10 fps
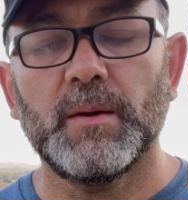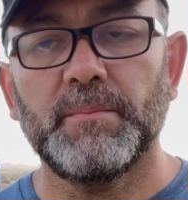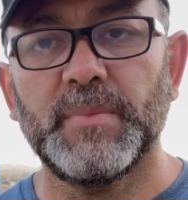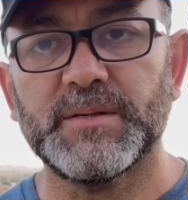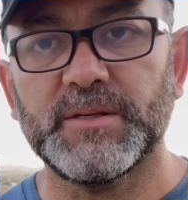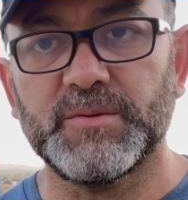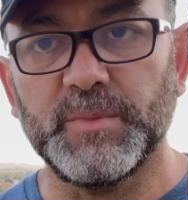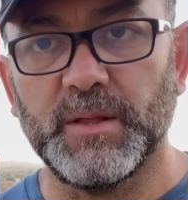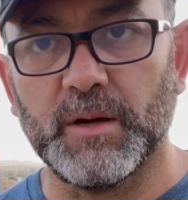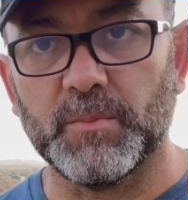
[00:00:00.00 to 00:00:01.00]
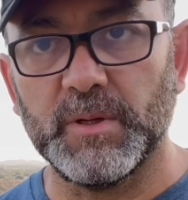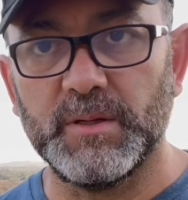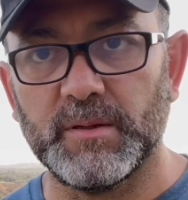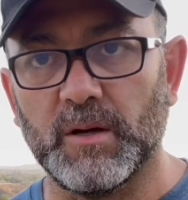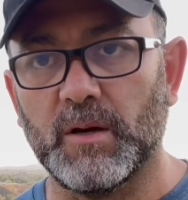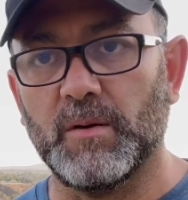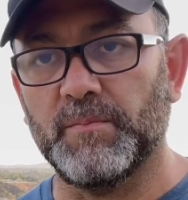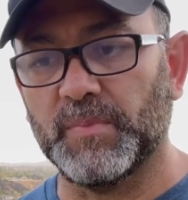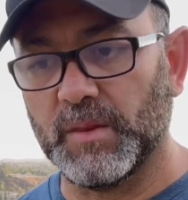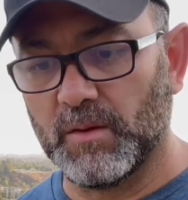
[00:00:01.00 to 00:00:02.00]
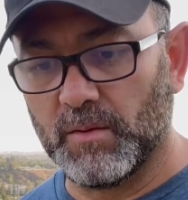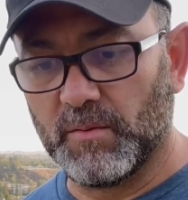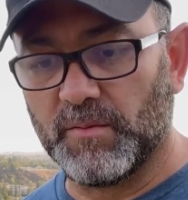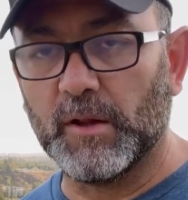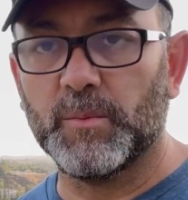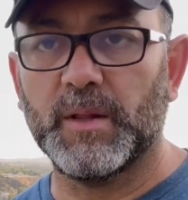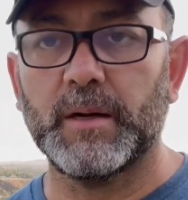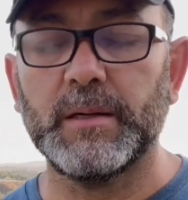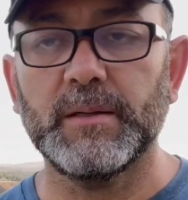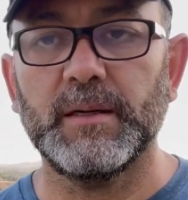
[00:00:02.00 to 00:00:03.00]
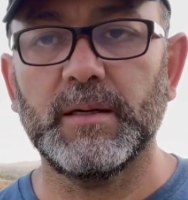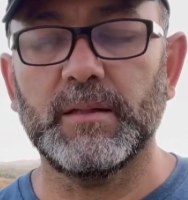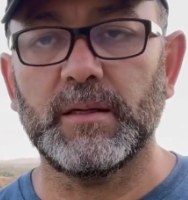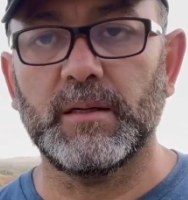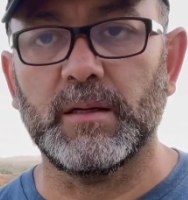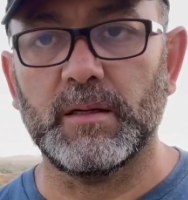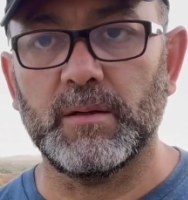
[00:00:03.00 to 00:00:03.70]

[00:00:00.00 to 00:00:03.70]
Message me there, please. Follow me there, and then